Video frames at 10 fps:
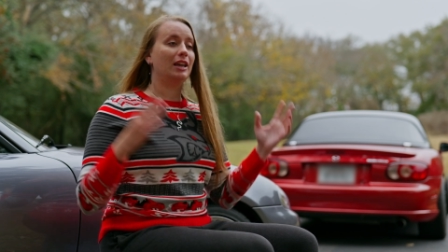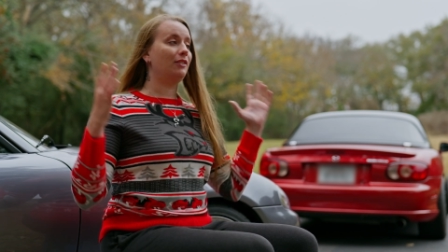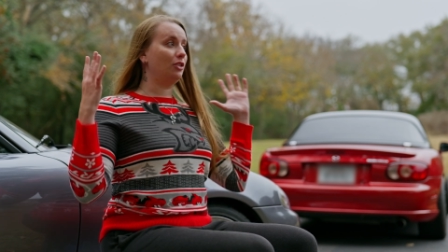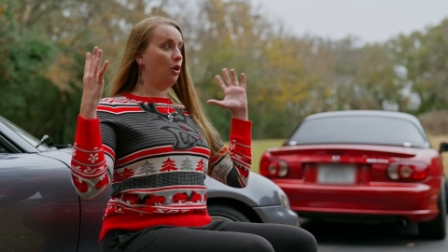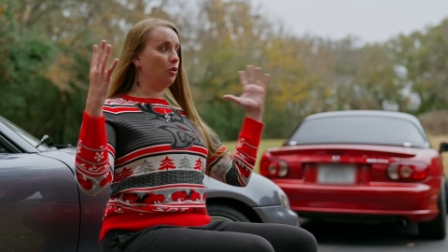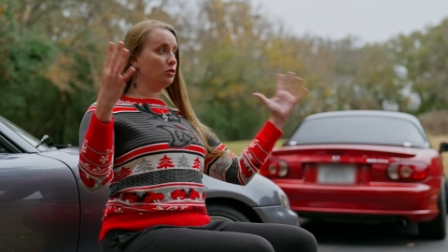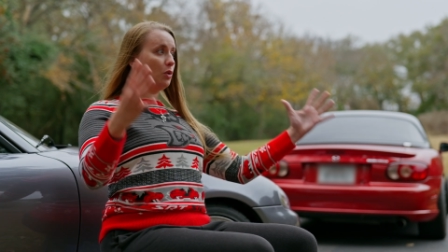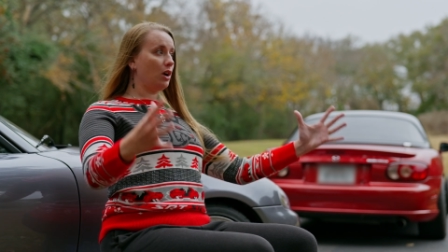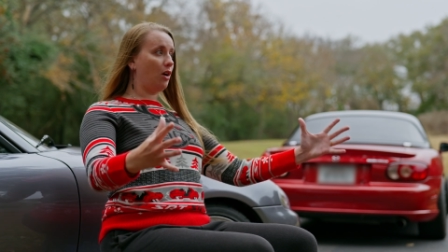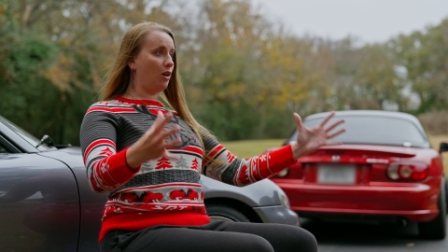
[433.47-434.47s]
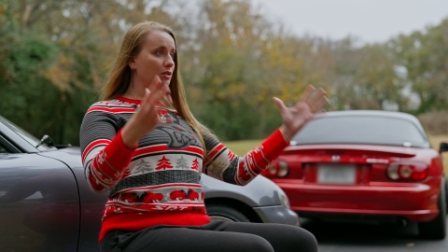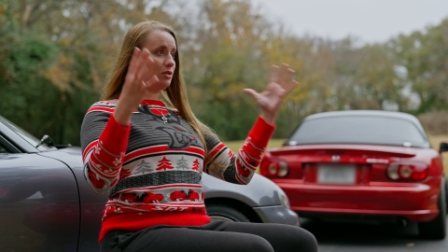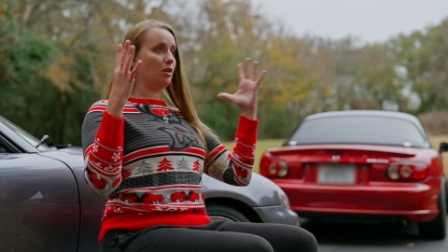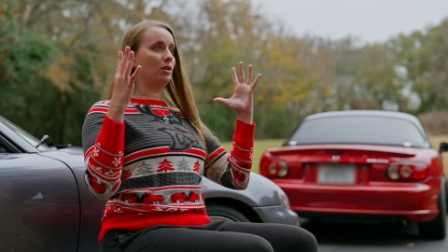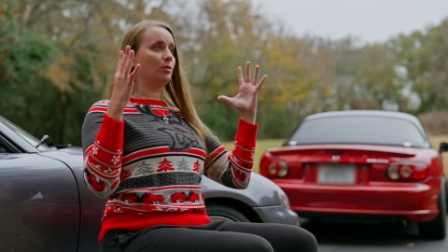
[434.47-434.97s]
It knows what cars
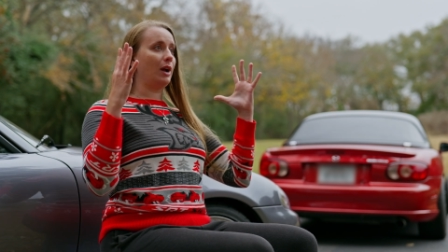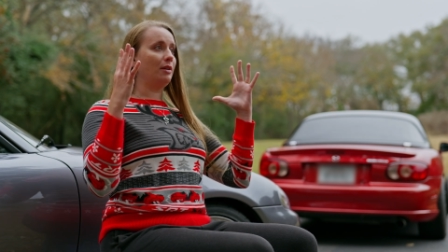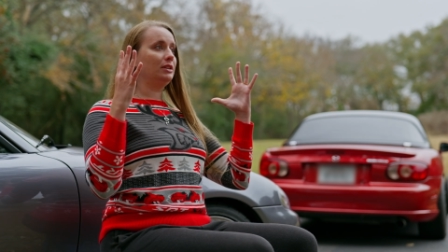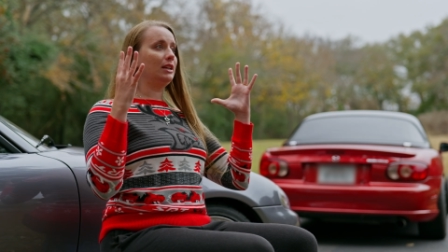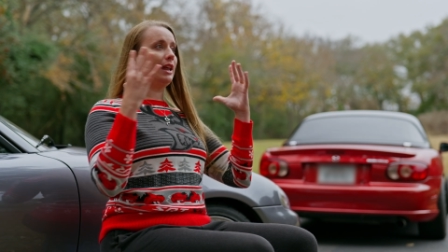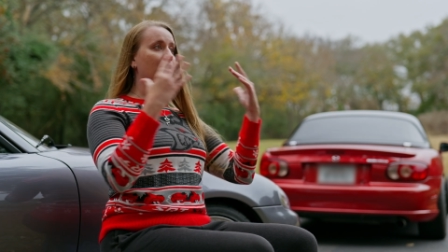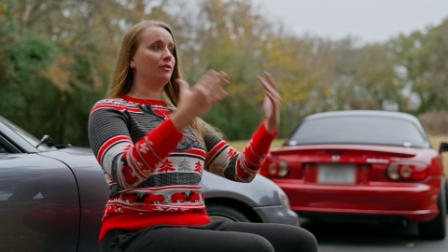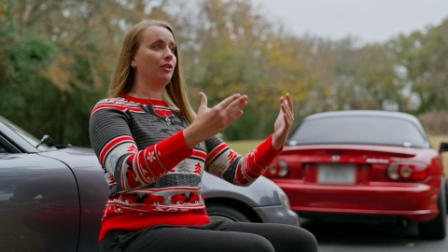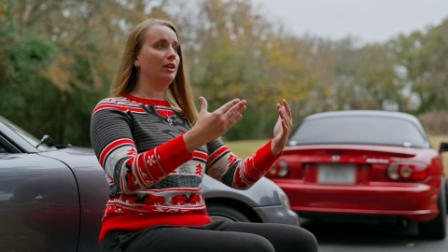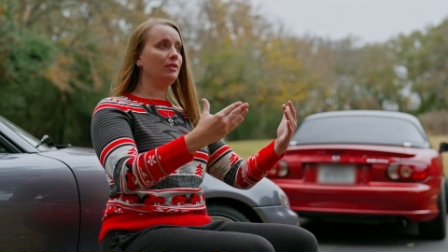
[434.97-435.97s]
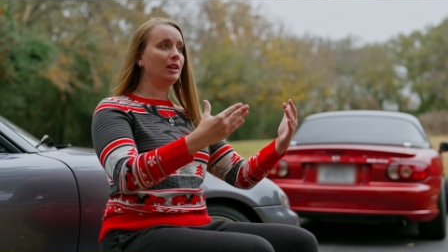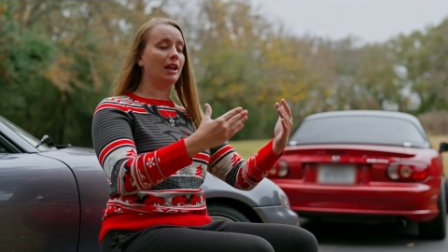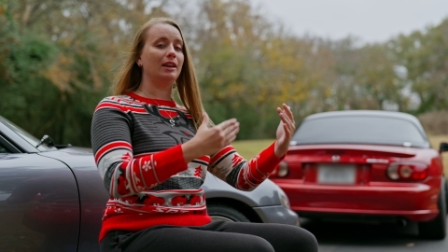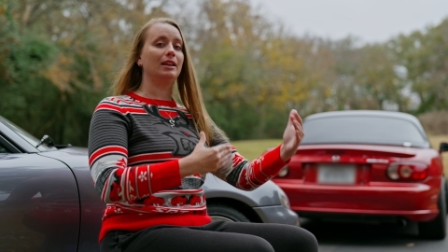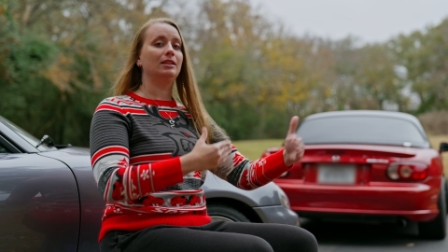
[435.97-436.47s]
are around it and in front of it,
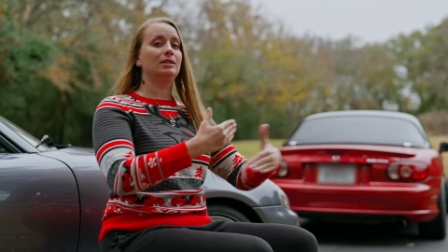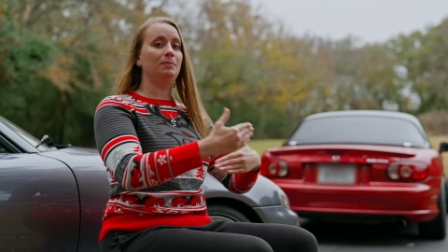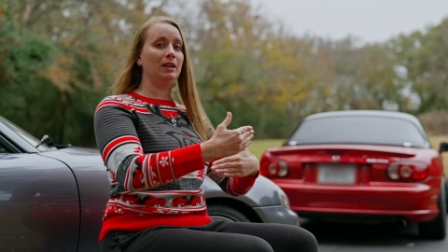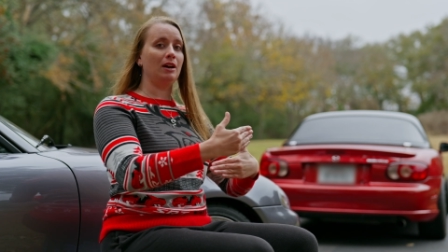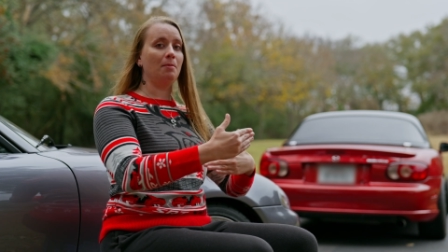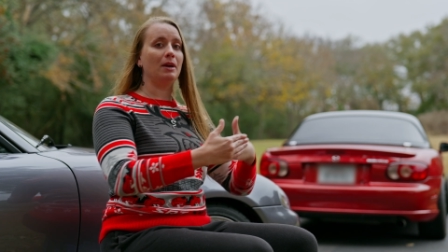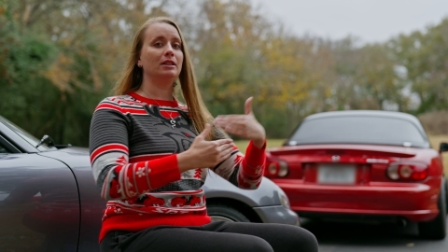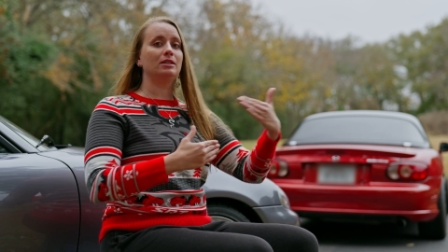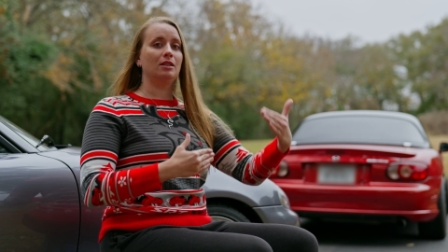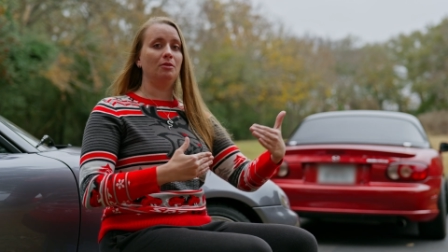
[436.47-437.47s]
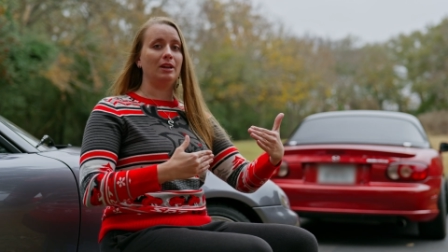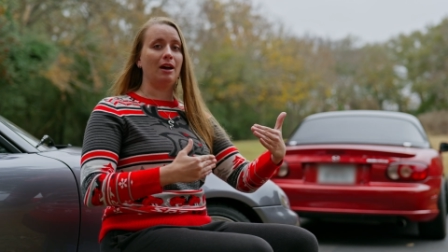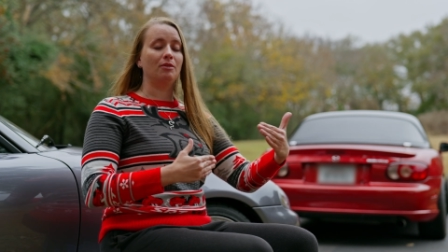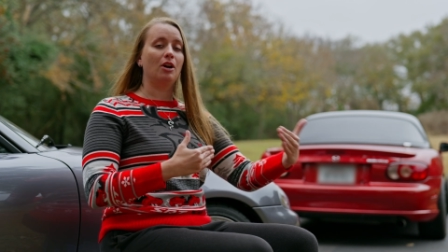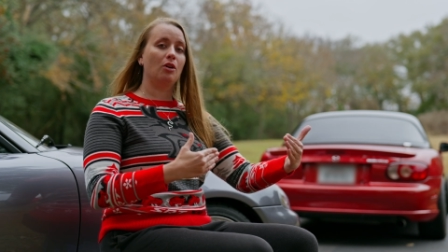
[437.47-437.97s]
and it can speed up and slow
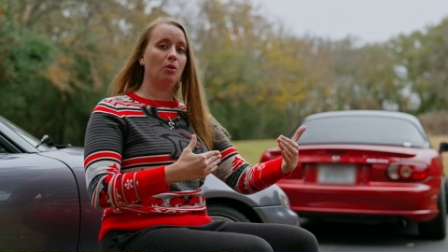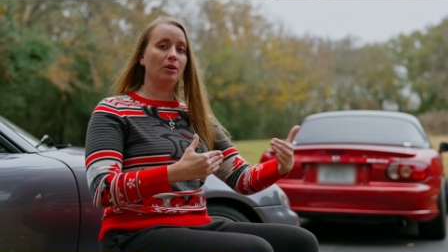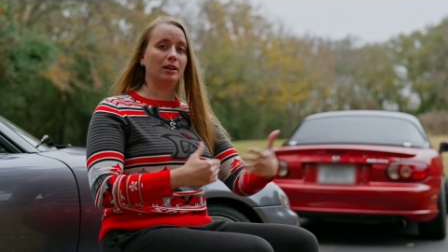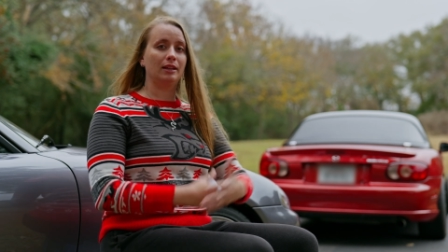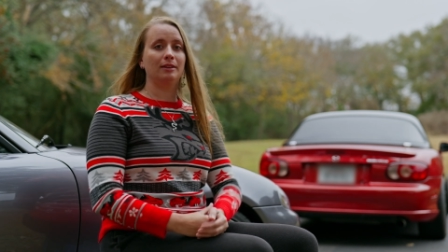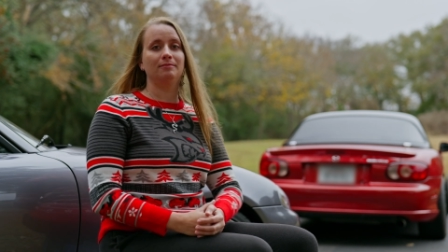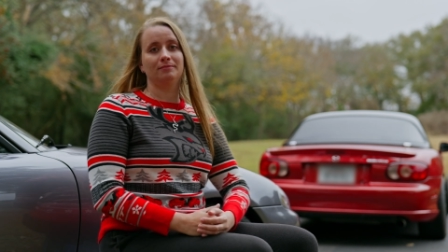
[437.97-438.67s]
down accordingly.